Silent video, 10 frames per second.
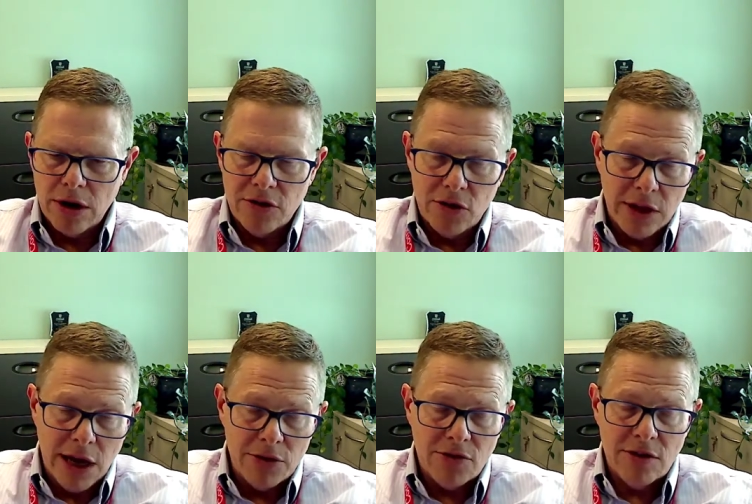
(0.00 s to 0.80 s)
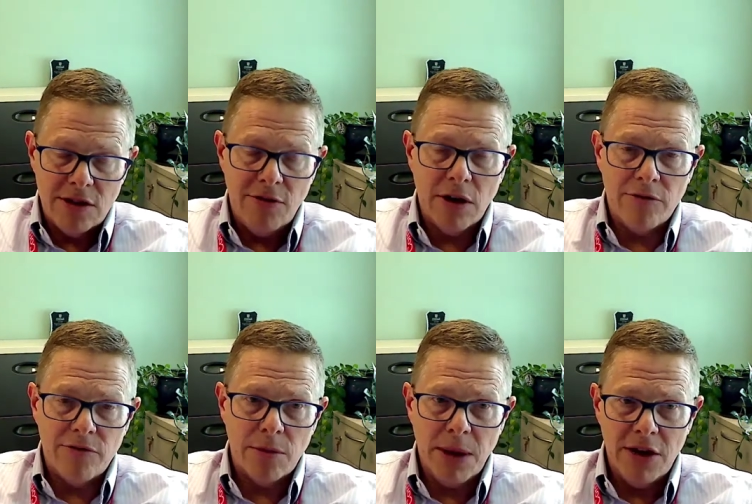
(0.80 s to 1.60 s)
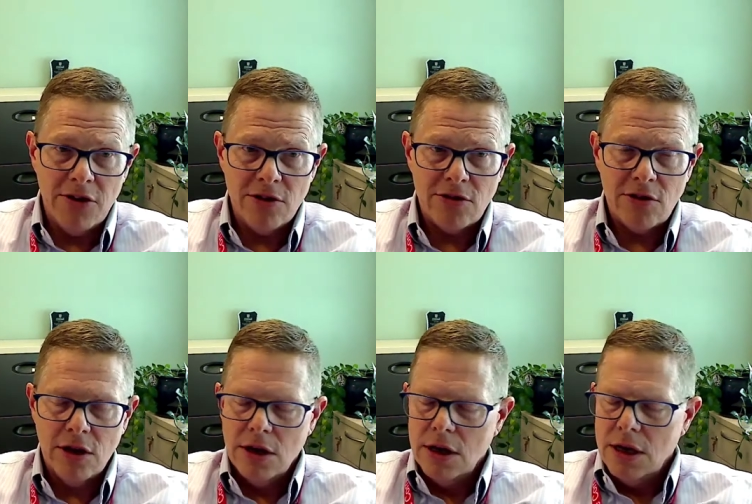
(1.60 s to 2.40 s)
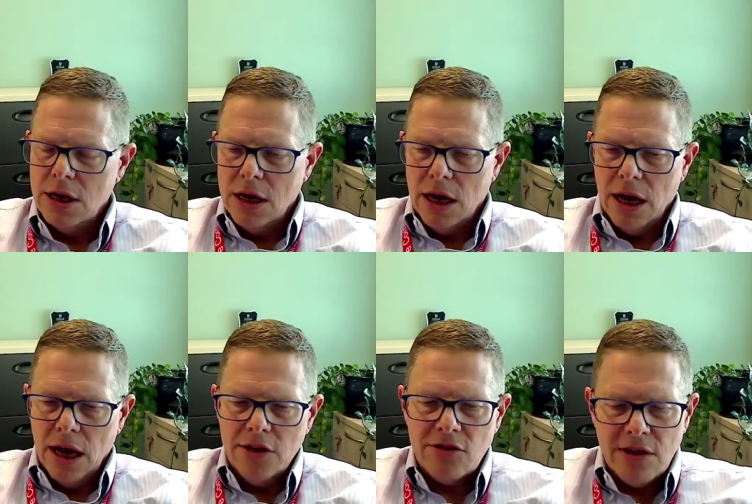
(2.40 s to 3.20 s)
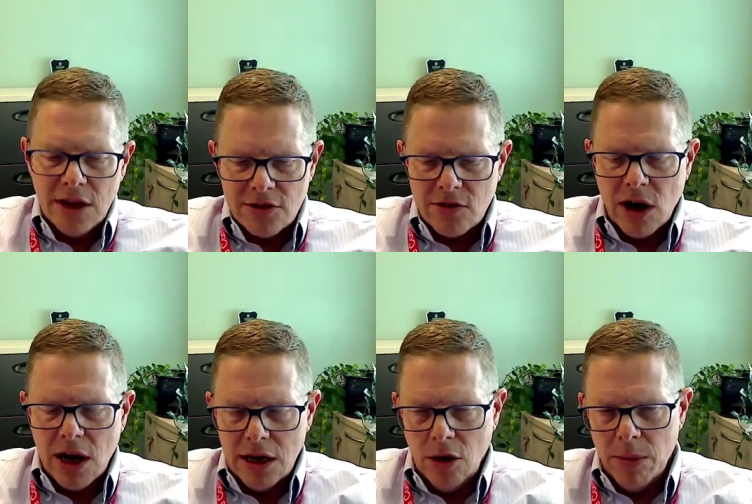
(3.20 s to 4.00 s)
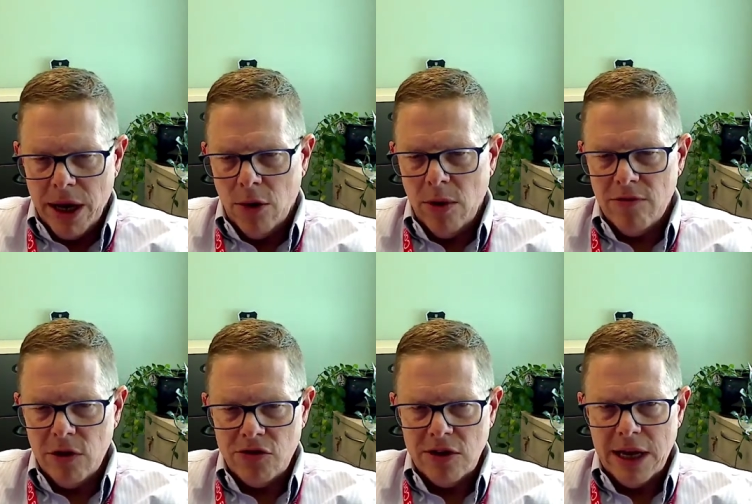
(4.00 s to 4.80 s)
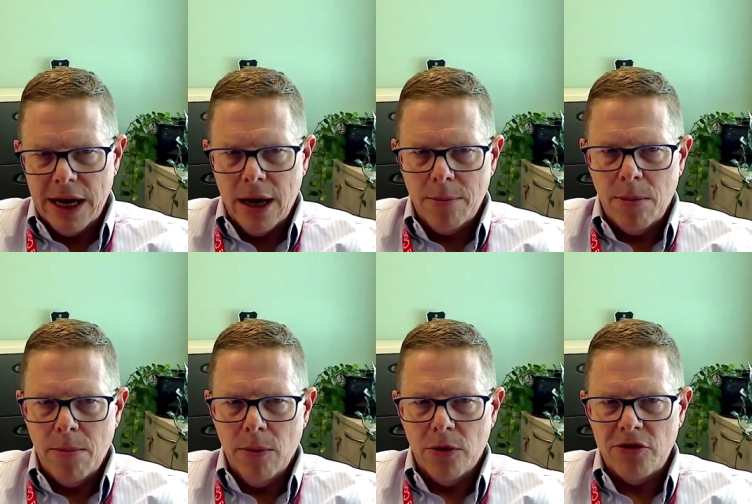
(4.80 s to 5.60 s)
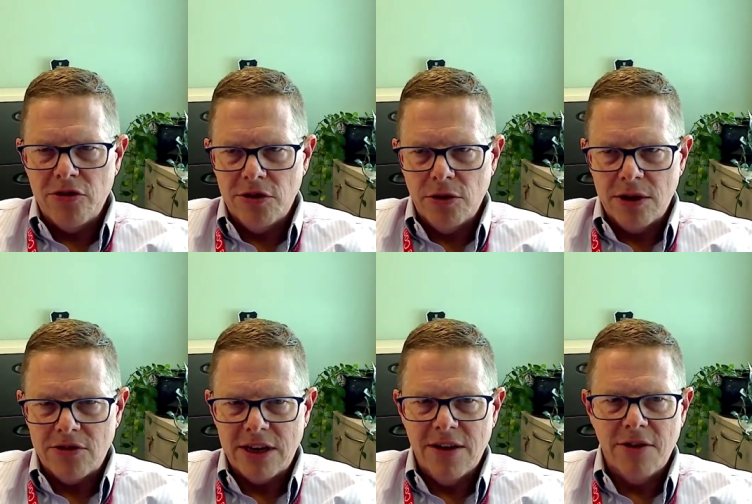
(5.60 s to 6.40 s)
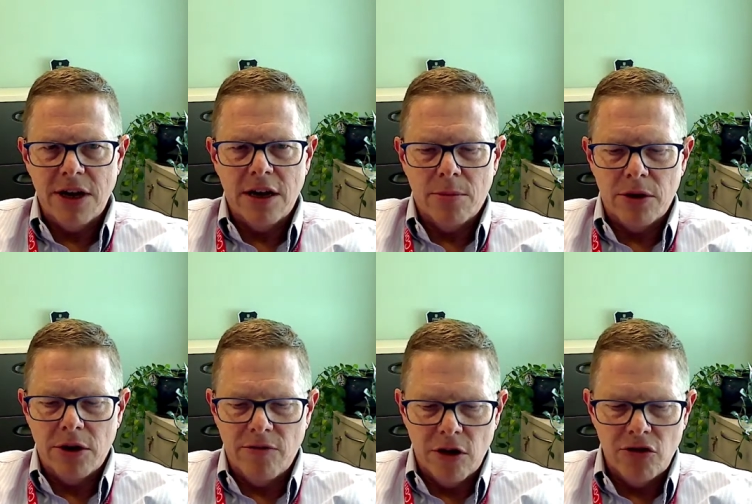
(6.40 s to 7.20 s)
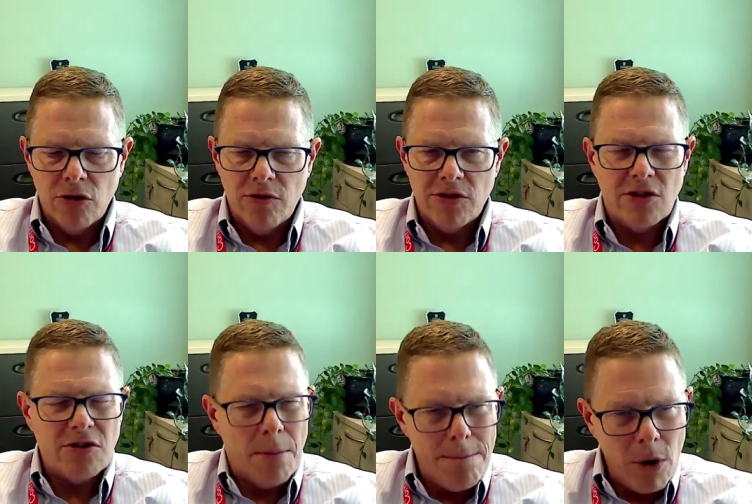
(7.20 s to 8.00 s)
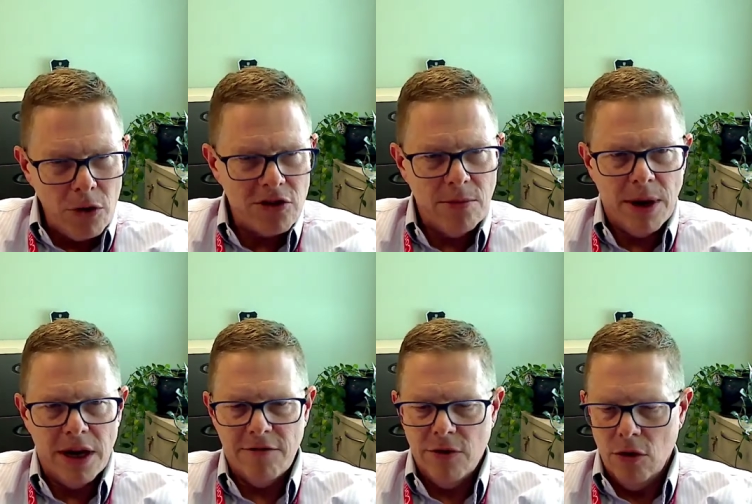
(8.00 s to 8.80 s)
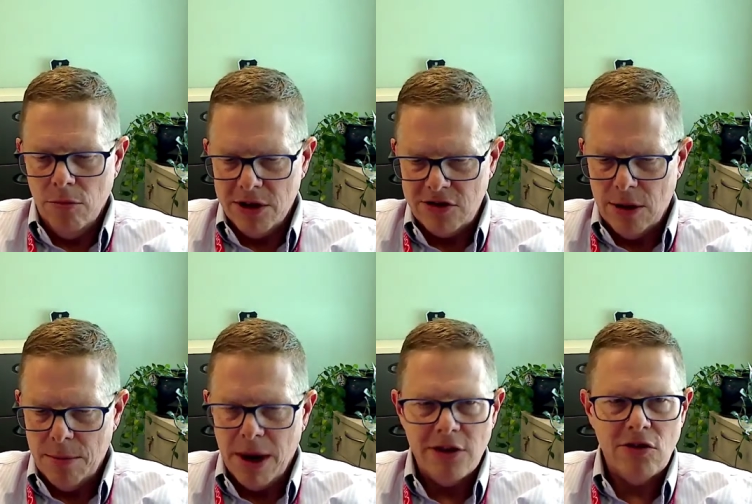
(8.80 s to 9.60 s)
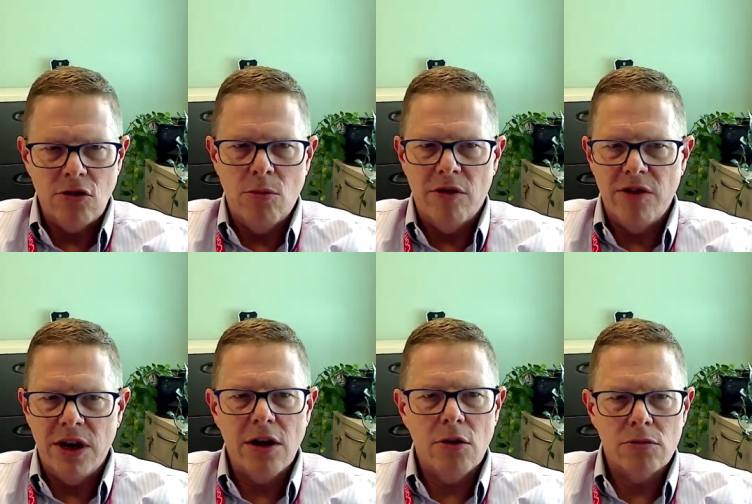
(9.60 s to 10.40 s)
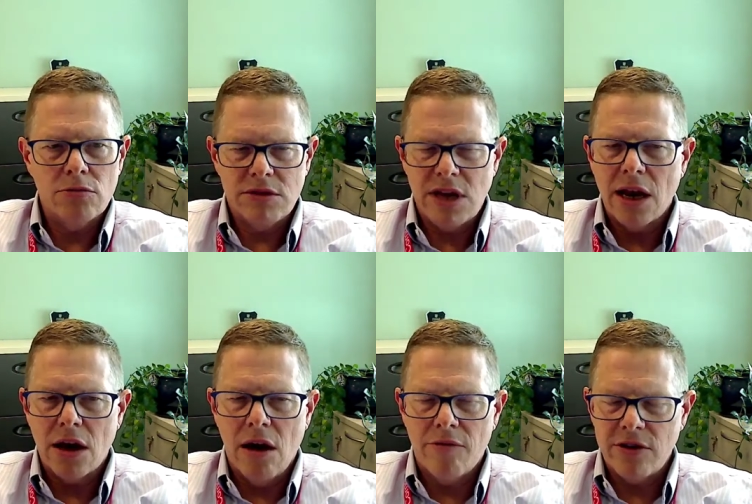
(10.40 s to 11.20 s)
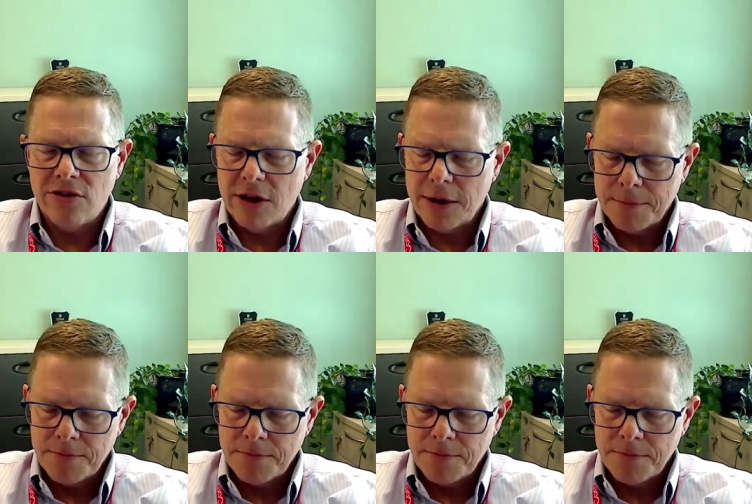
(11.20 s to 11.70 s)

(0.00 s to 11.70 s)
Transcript: And so that was difficult for the patients. Uh, as things have gotten a little better, we've loosened that up, but we're still doing significant number of virtual visits, mostly by the phone, but some by Zoom or video teleconferencing.